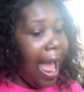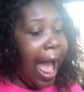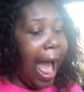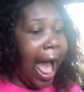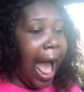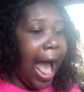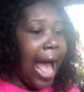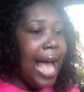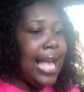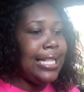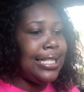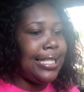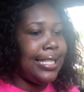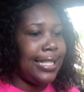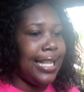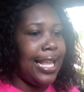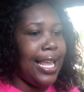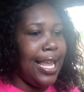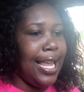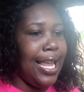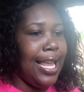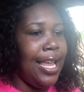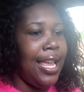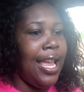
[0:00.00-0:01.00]
I
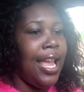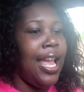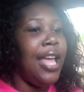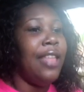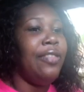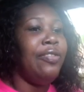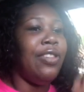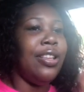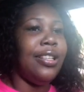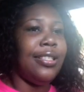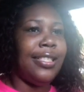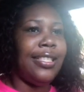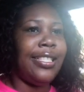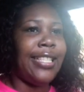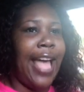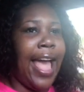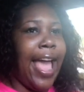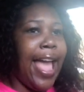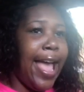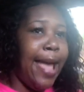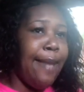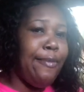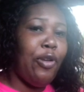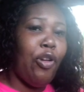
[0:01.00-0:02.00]
see the
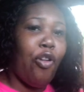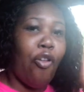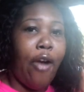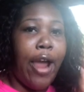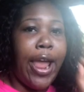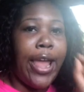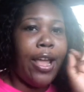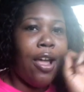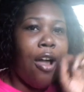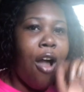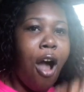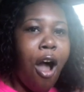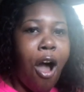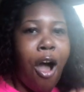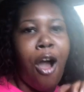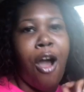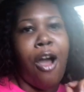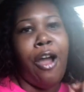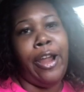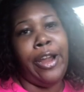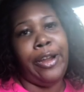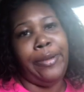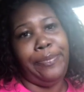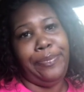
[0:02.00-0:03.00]
same gray
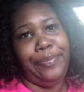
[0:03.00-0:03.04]
car